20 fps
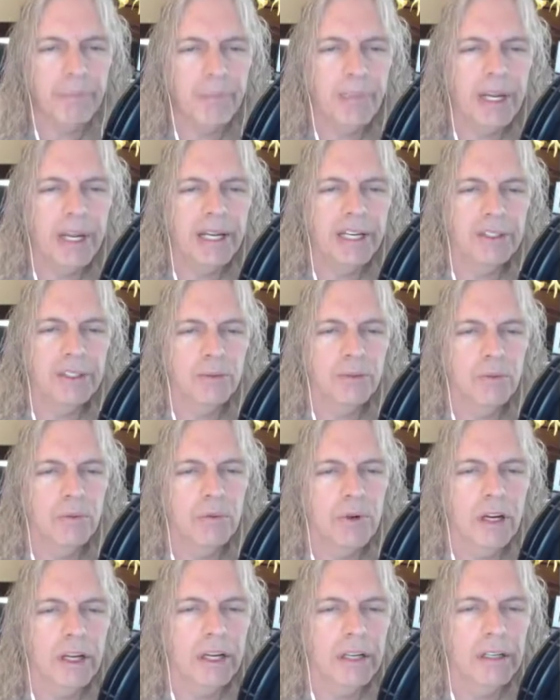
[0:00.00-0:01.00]
Page
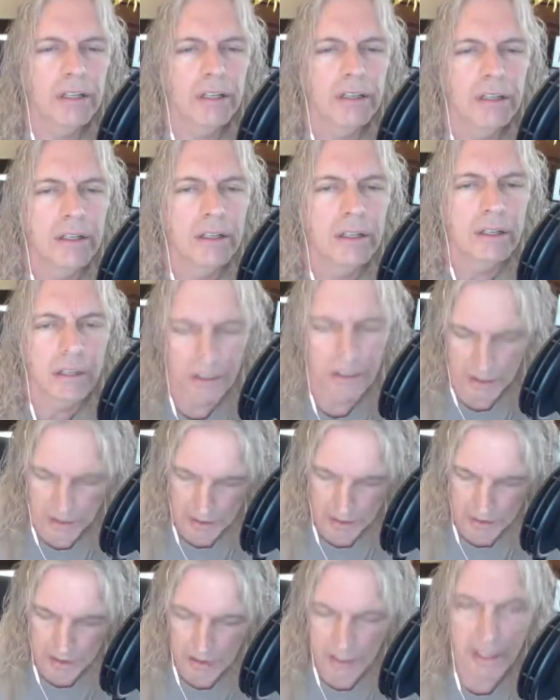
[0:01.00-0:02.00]
1.
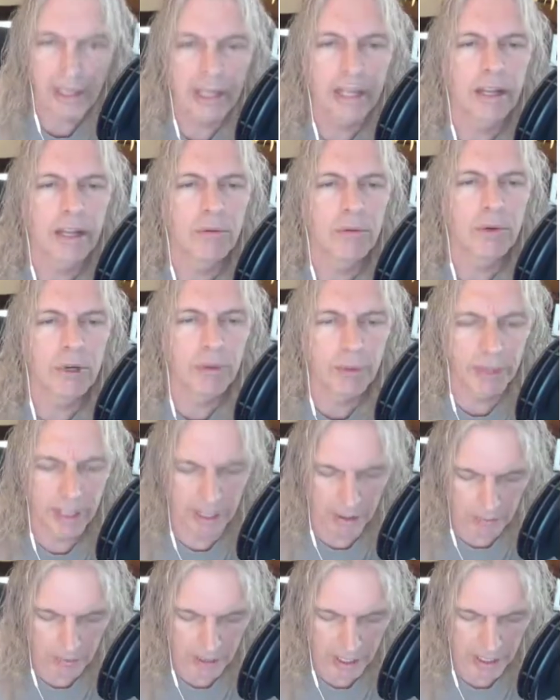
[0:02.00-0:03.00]
And what are we
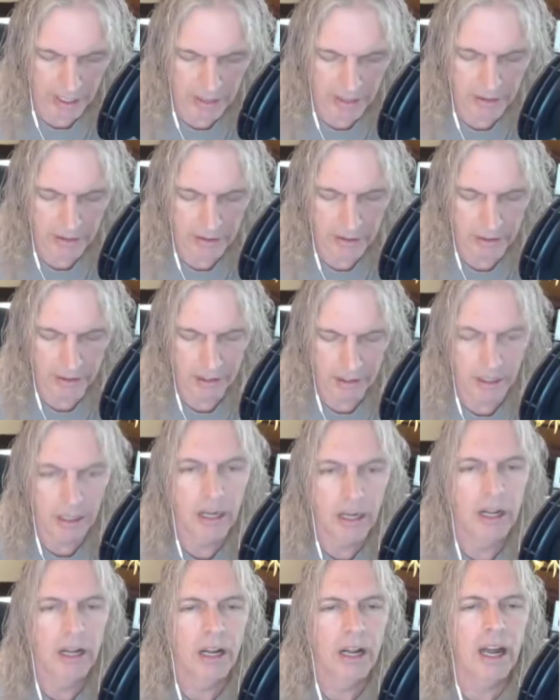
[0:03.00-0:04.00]
going to write in there?
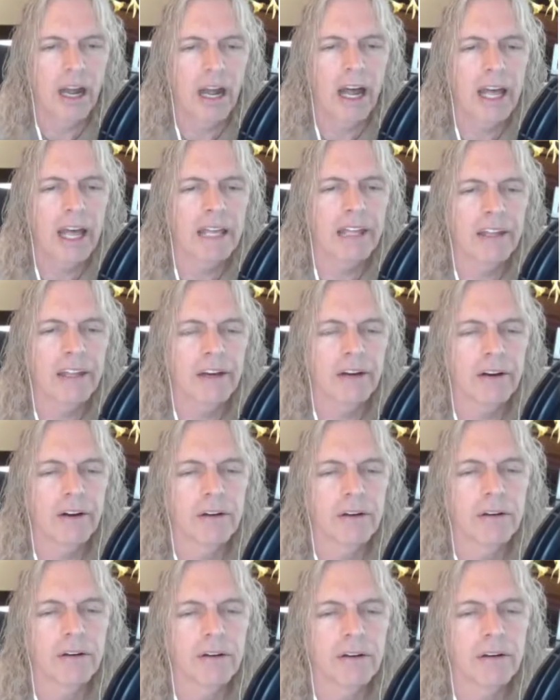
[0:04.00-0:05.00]
Hi
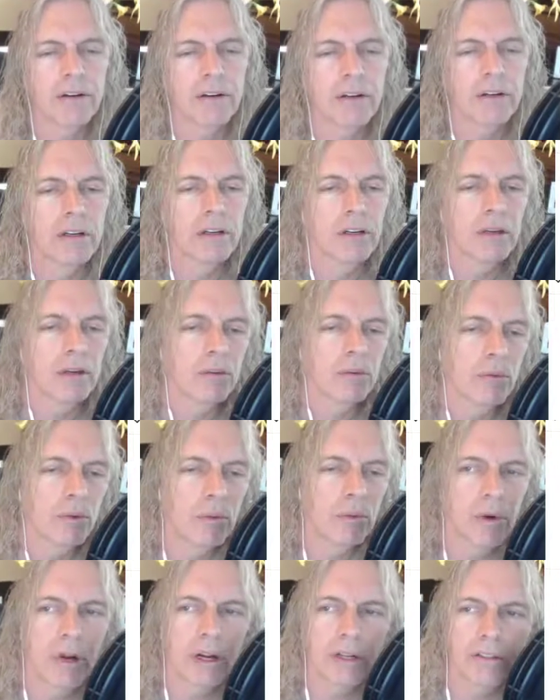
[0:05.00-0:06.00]
there.
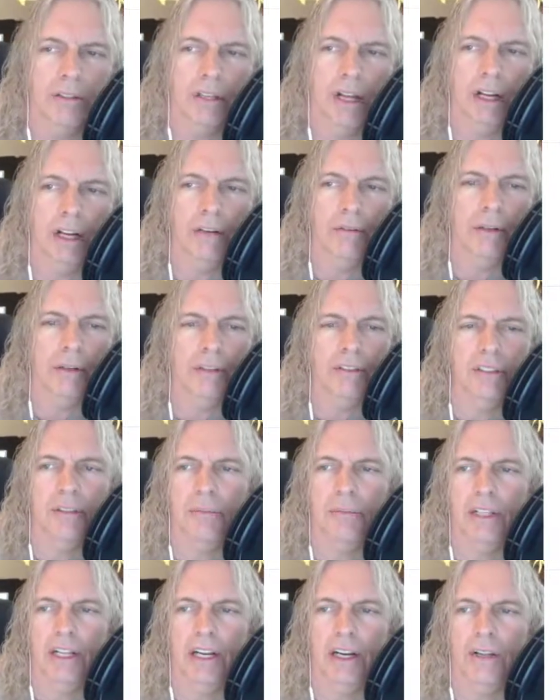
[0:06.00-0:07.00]
We'll talk around
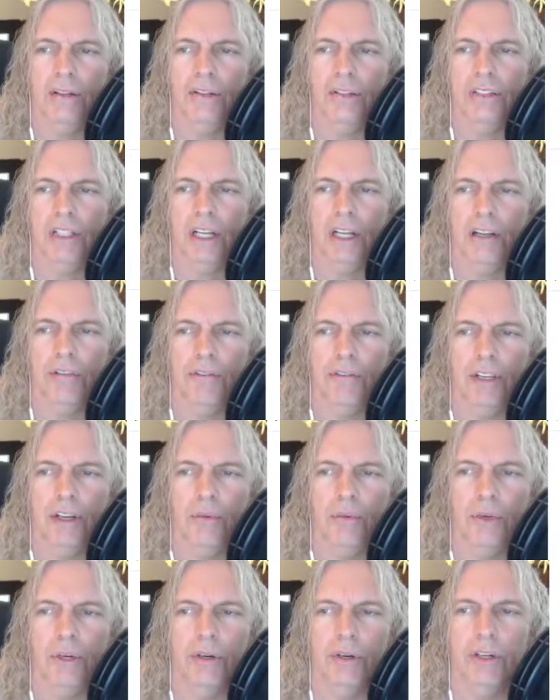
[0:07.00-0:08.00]
some of that other stuff.
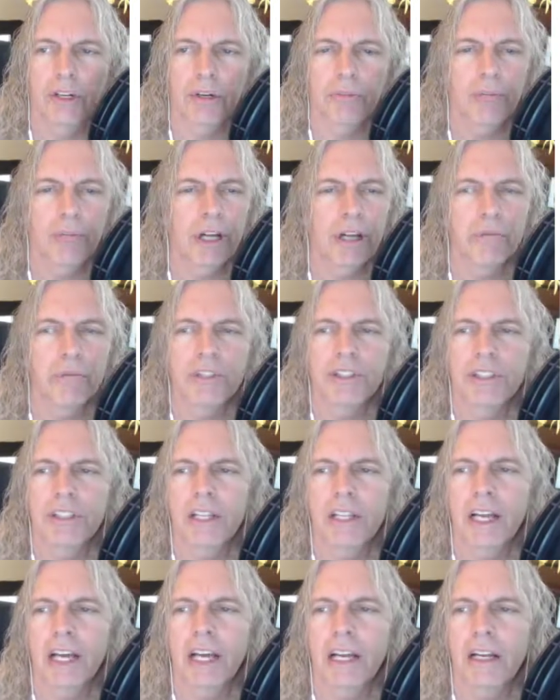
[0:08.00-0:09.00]
And we're going to publish
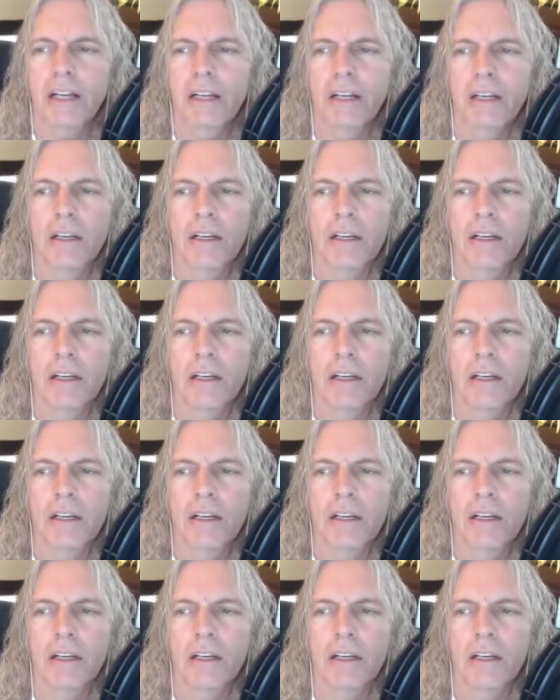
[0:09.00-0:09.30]
that.